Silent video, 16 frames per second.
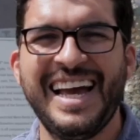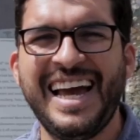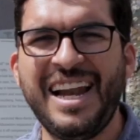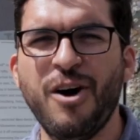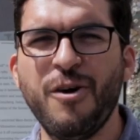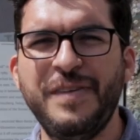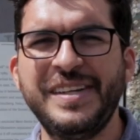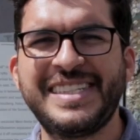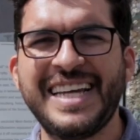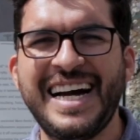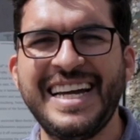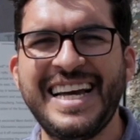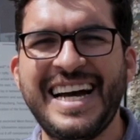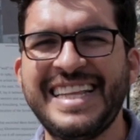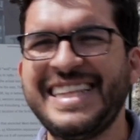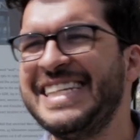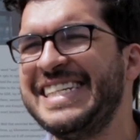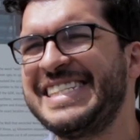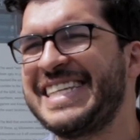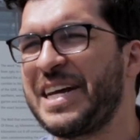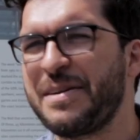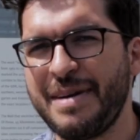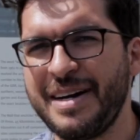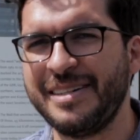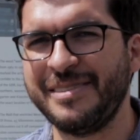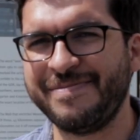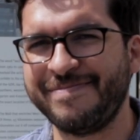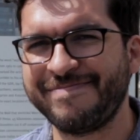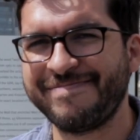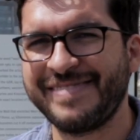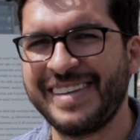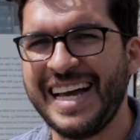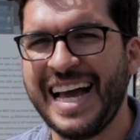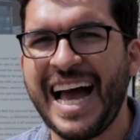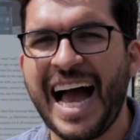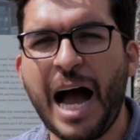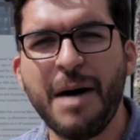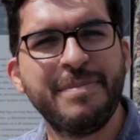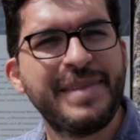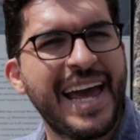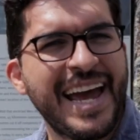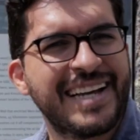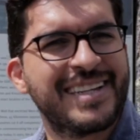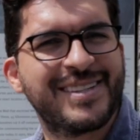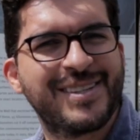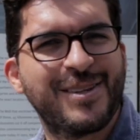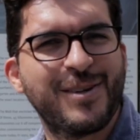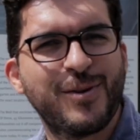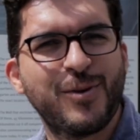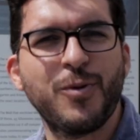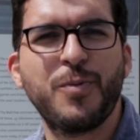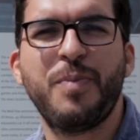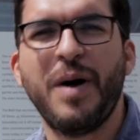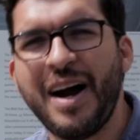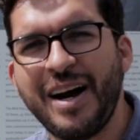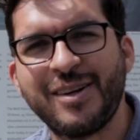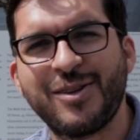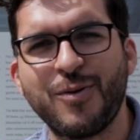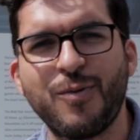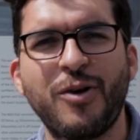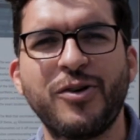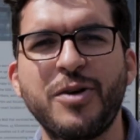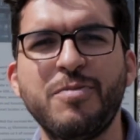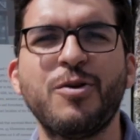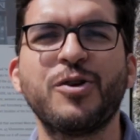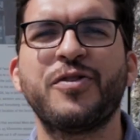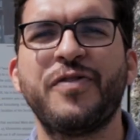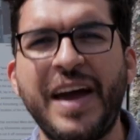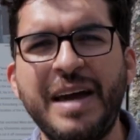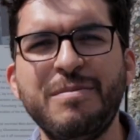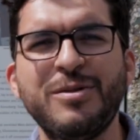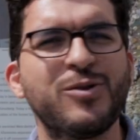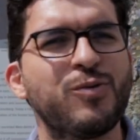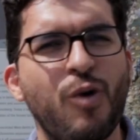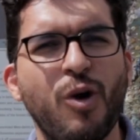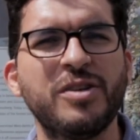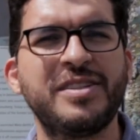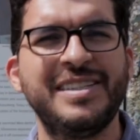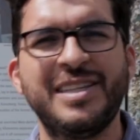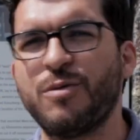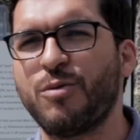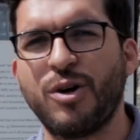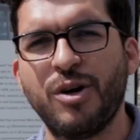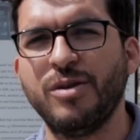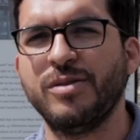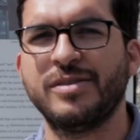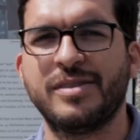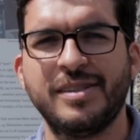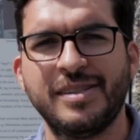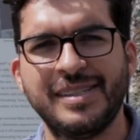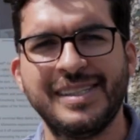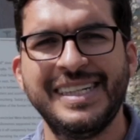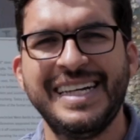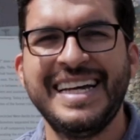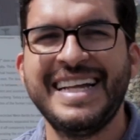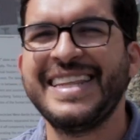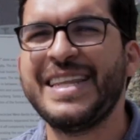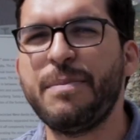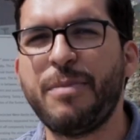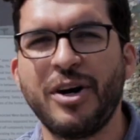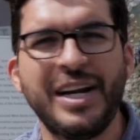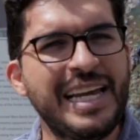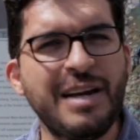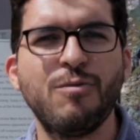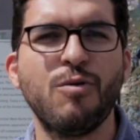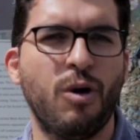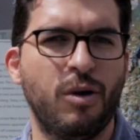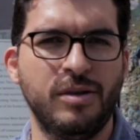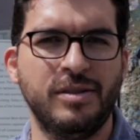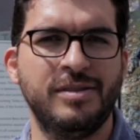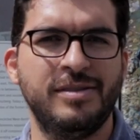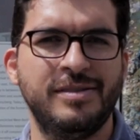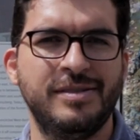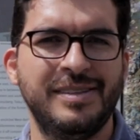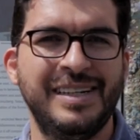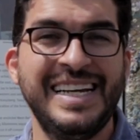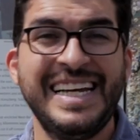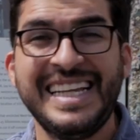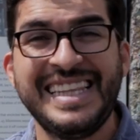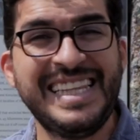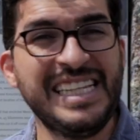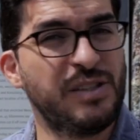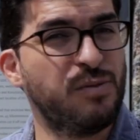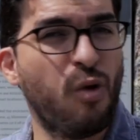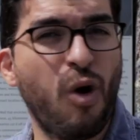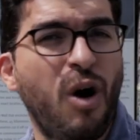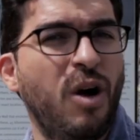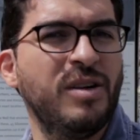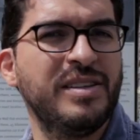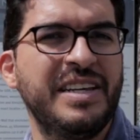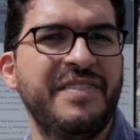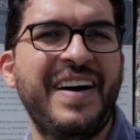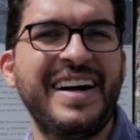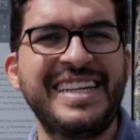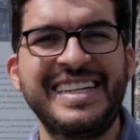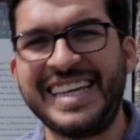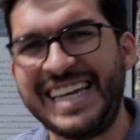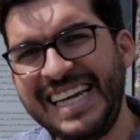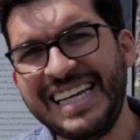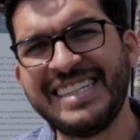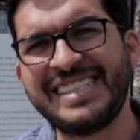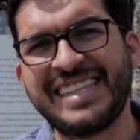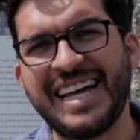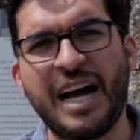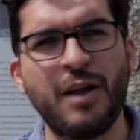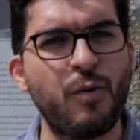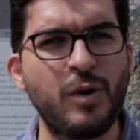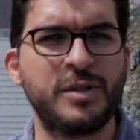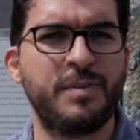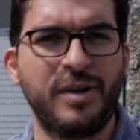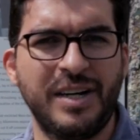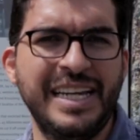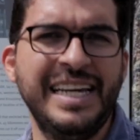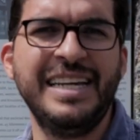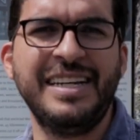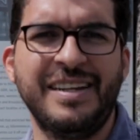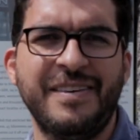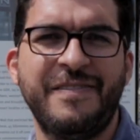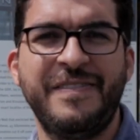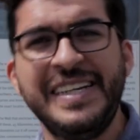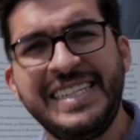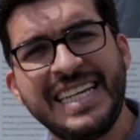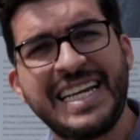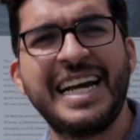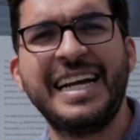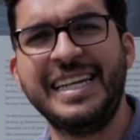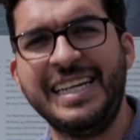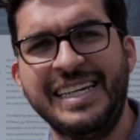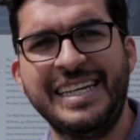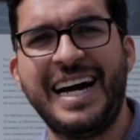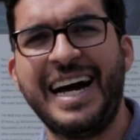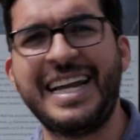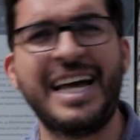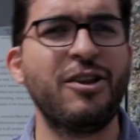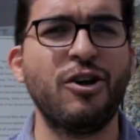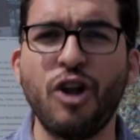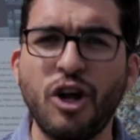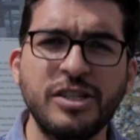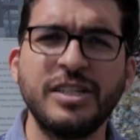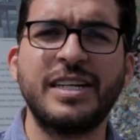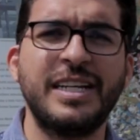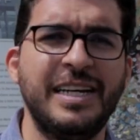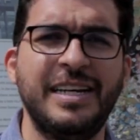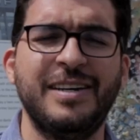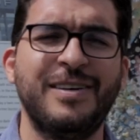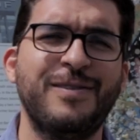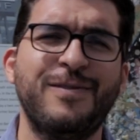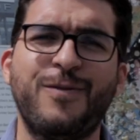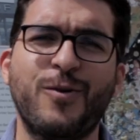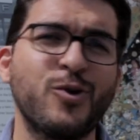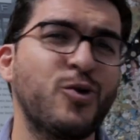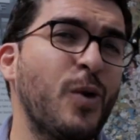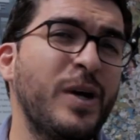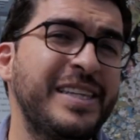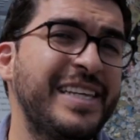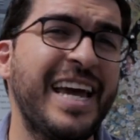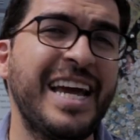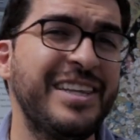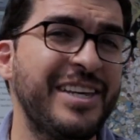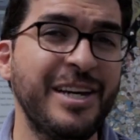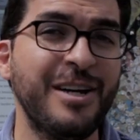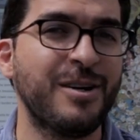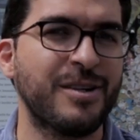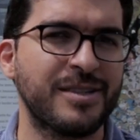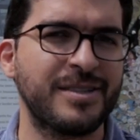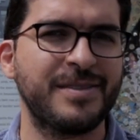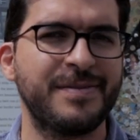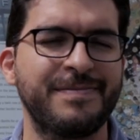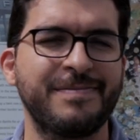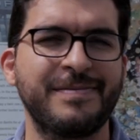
Hello Visaya, this is Herman. I'm next to part of one of the most famous walls in the world, the Berlin Wall. This wall divided East and West Berlin physically and ideologically for 28 years.